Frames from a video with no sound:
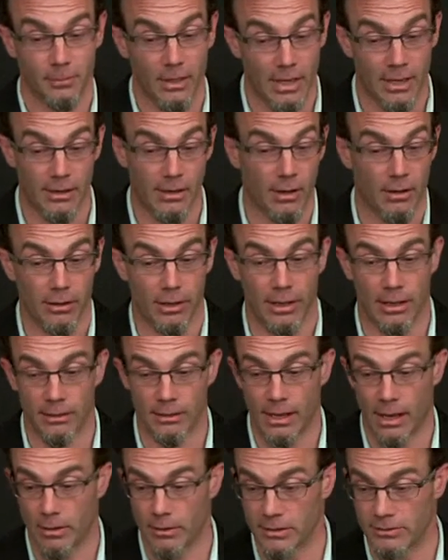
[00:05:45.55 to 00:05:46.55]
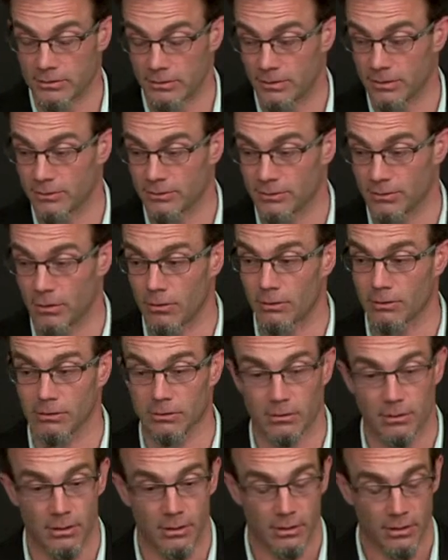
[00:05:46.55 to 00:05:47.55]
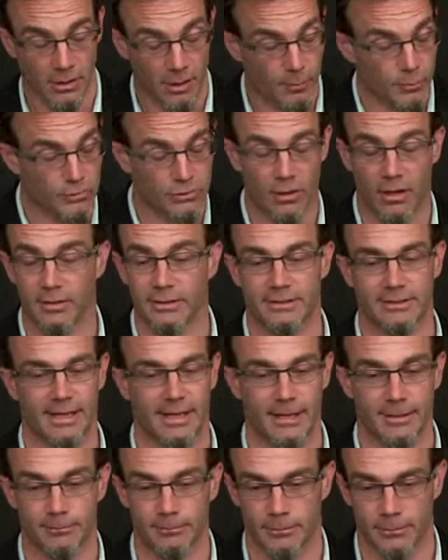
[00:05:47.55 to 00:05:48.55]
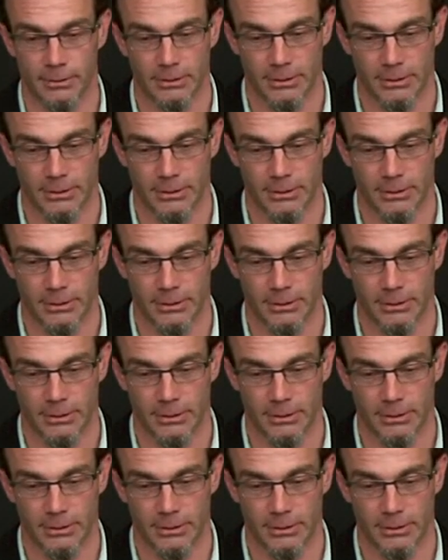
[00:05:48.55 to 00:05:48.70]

and, and now as a consultant, almost all the time,